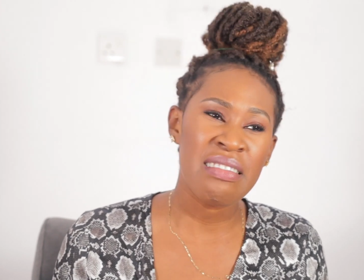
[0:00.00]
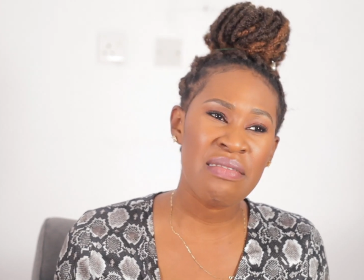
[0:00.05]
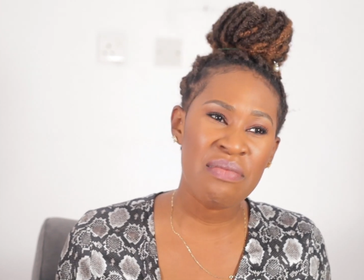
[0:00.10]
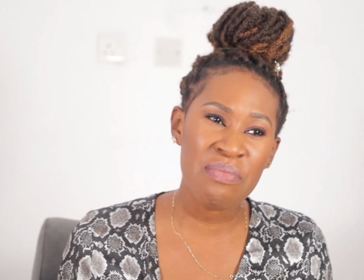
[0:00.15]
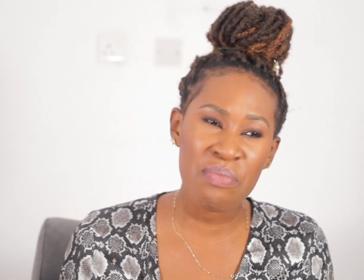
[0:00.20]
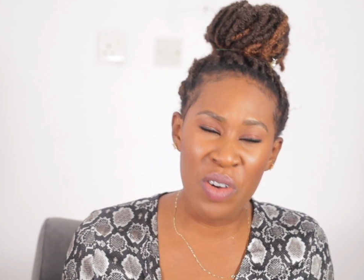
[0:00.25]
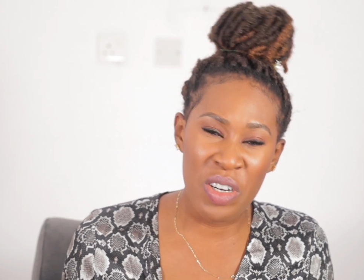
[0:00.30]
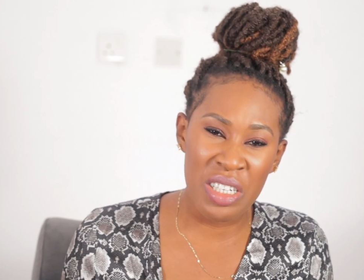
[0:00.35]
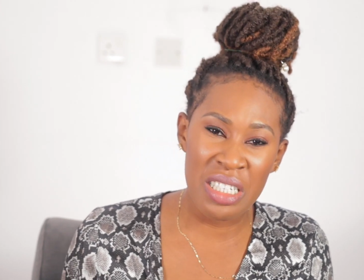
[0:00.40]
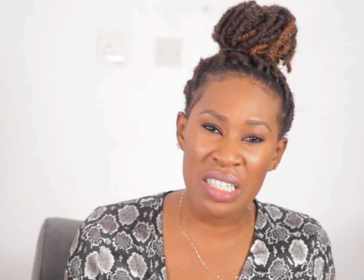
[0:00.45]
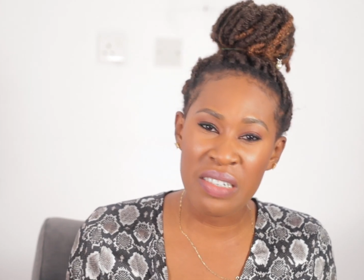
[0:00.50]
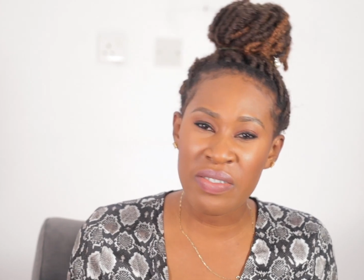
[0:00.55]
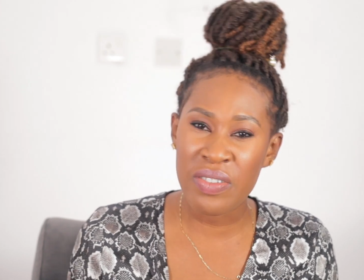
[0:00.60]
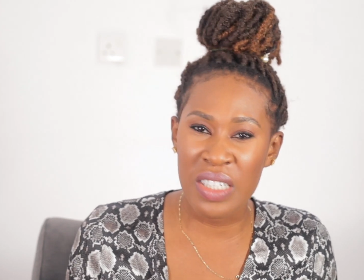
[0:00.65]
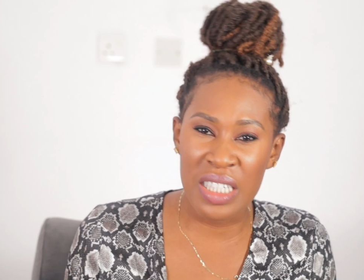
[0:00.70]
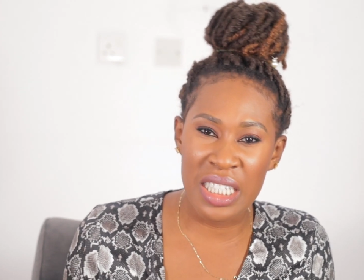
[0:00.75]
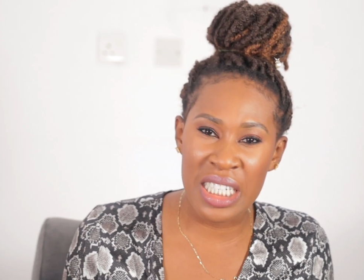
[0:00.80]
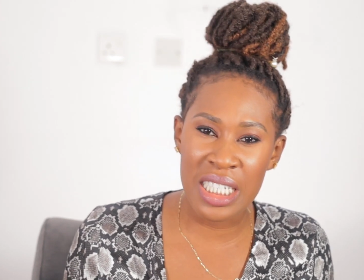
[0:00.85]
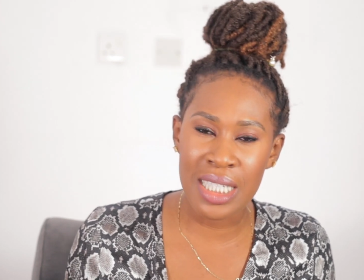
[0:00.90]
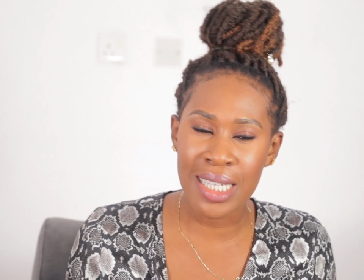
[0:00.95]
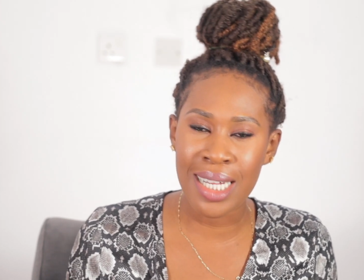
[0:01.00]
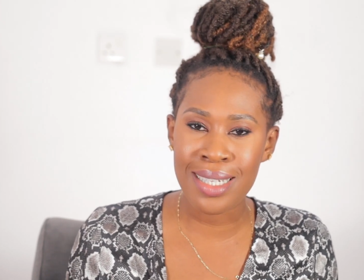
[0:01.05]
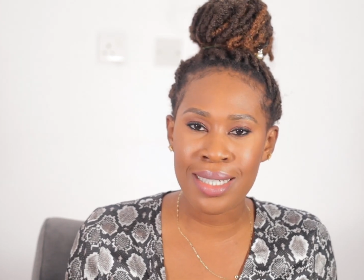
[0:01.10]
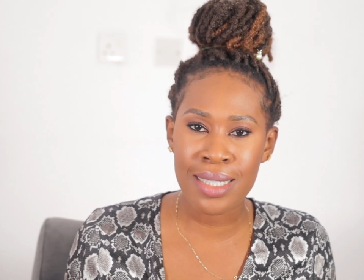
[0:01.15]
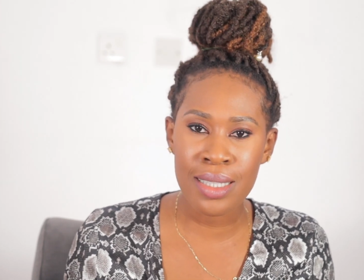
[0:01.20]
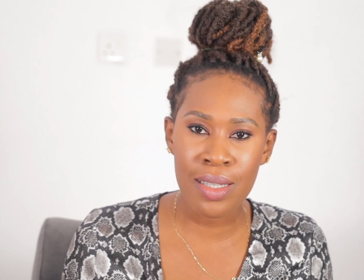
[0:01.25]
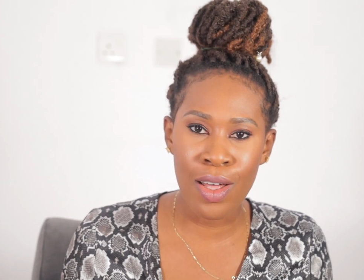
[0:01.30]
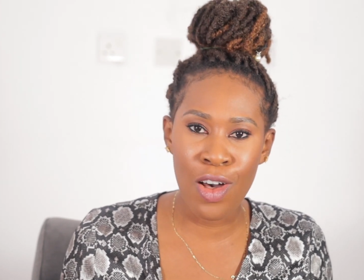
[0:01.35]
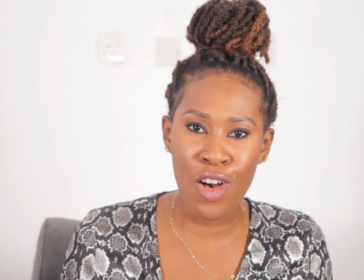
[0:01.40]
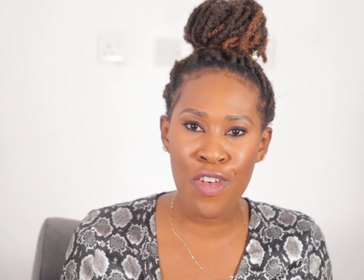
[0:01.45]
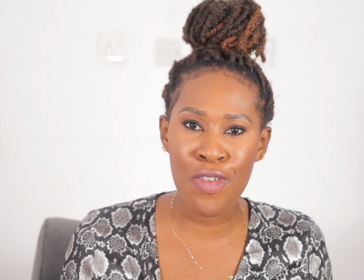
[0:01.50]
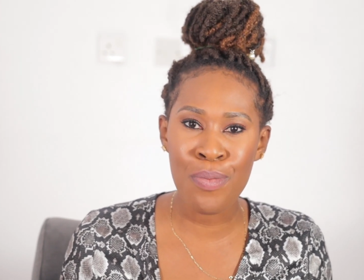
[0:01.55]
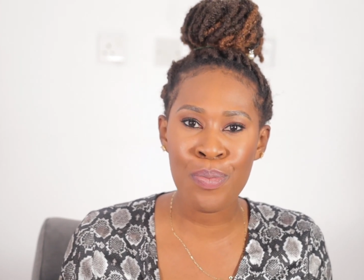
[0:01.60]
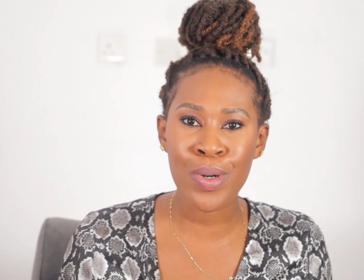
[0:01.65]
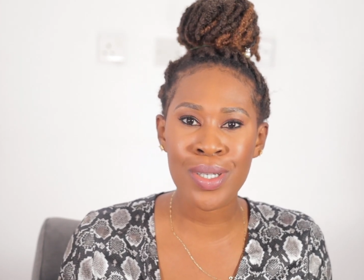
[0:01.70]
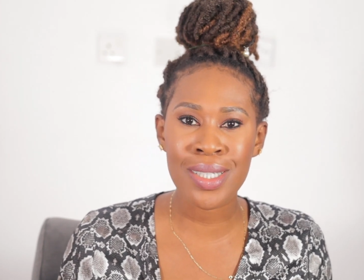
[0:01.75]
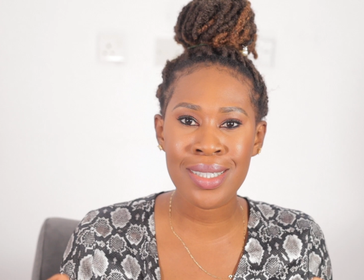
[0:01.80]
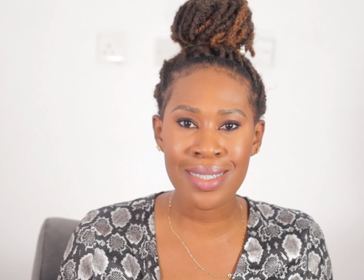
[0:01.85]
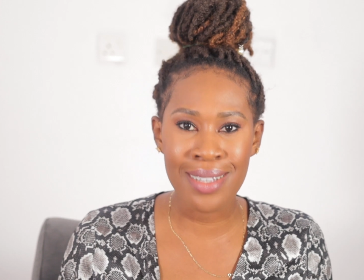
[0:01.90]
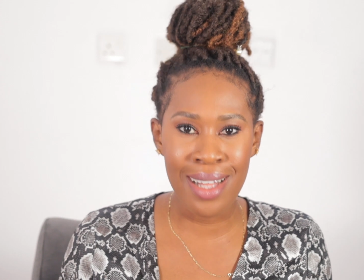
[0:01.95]
money, routine, and stuff.
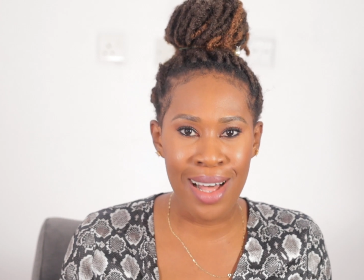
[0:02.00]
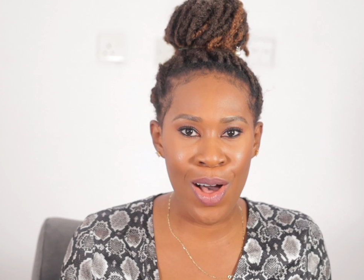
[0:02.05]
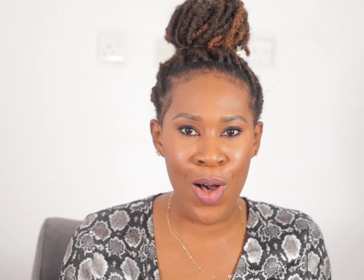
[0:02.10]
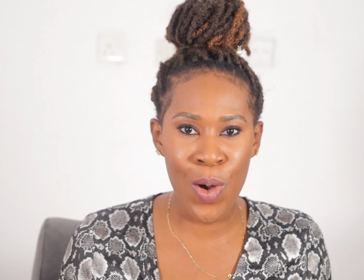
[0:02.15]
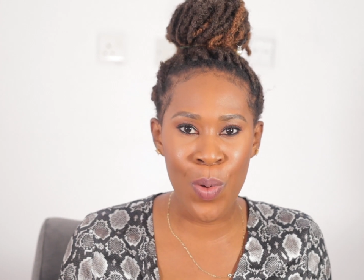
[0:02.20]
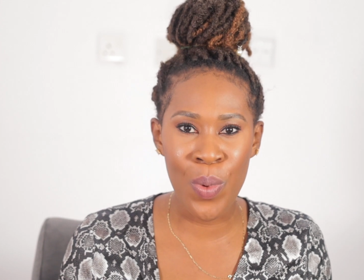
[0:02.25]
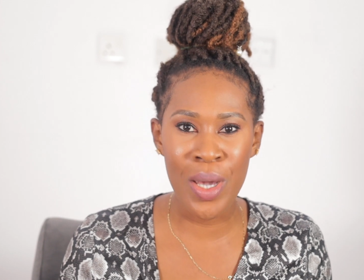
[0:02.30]
But now,